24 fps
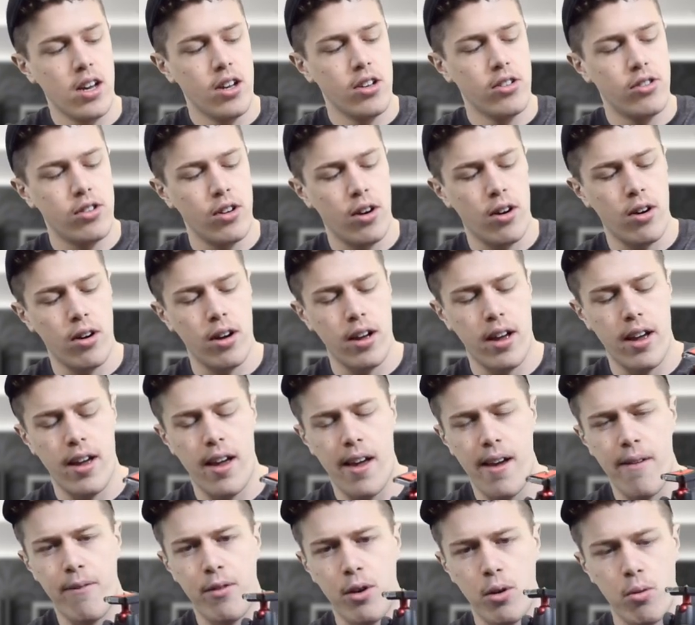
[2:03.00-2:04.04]
So
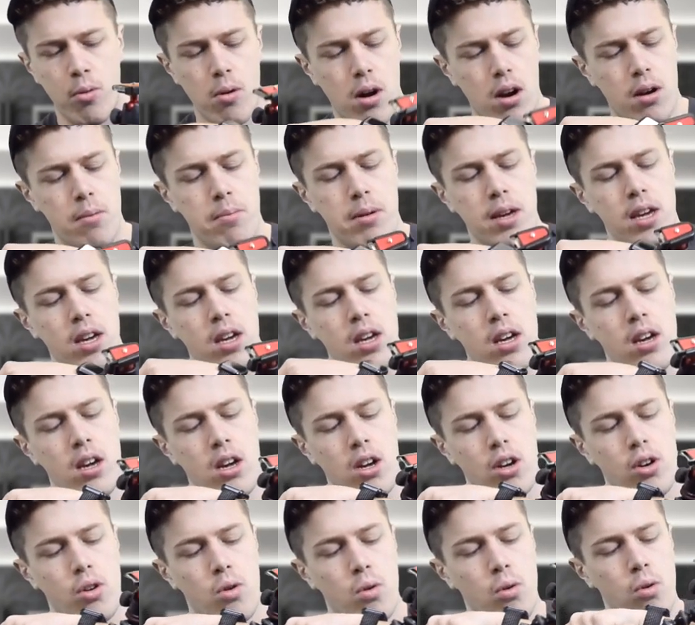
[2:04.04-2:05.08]
if you want to be
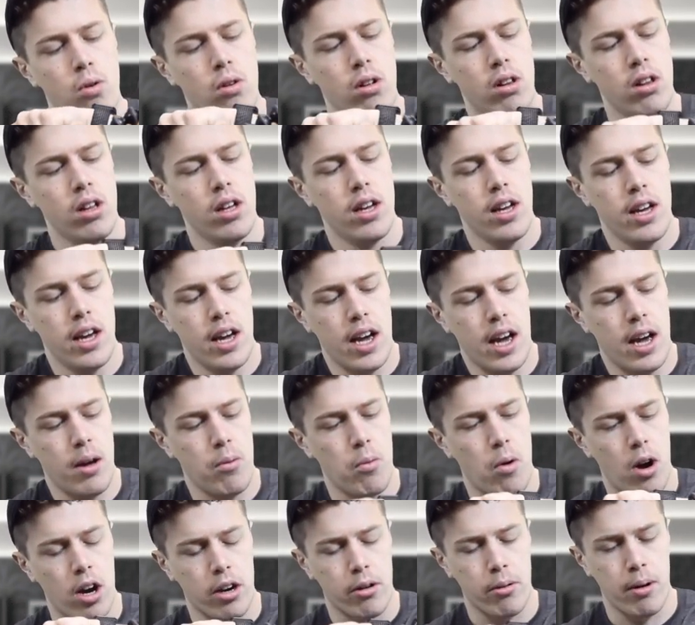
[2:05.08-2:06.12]
cool and
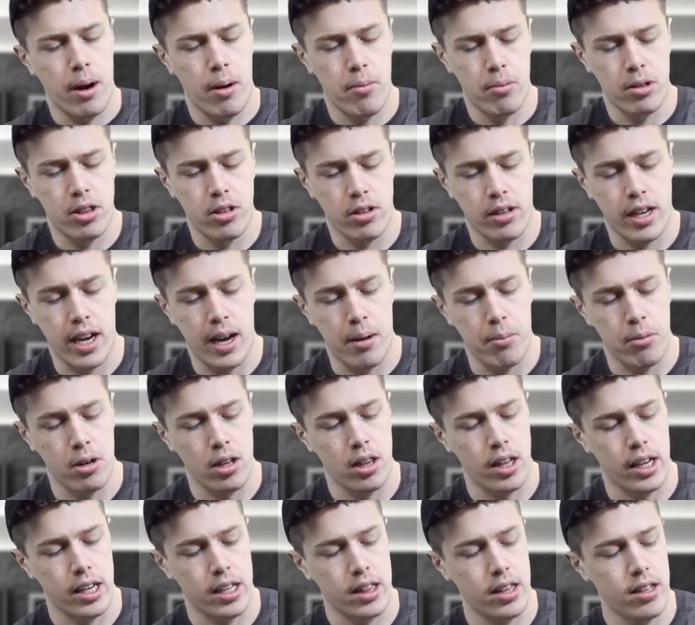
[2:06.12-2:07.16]
walk around with your camera
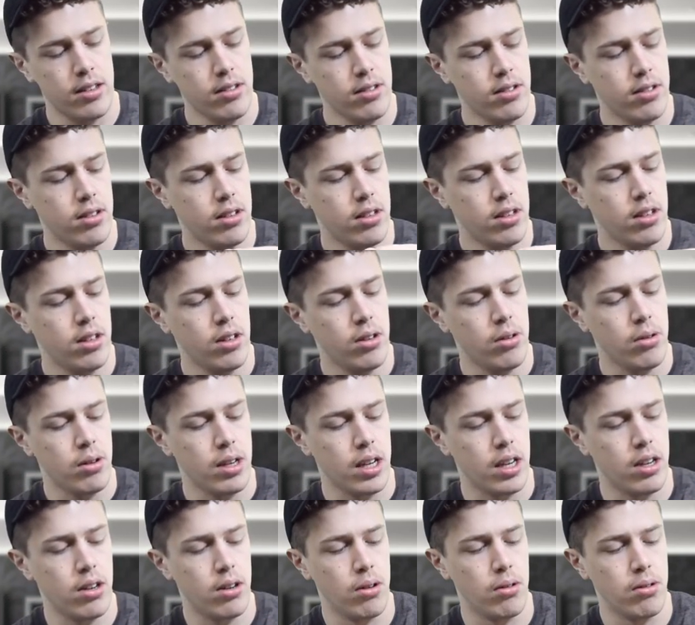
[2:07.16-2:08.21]
like this, you
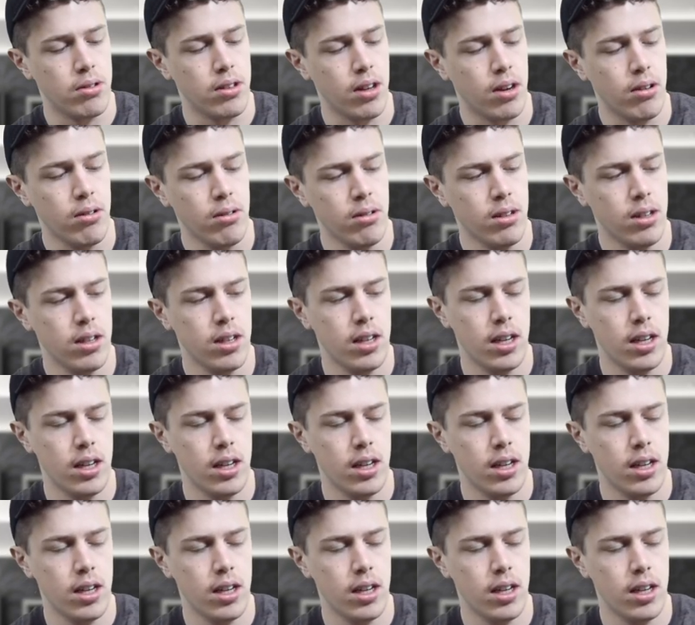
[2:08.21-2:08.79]
can do so.